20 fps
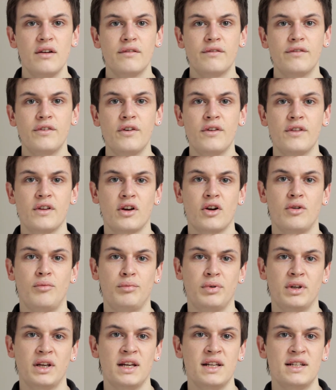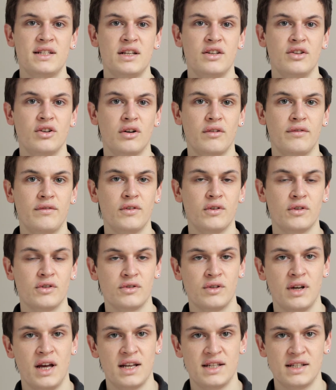further complicating your
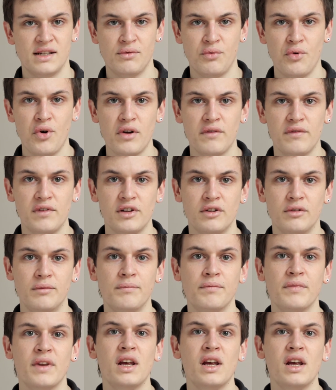photo editing workflow.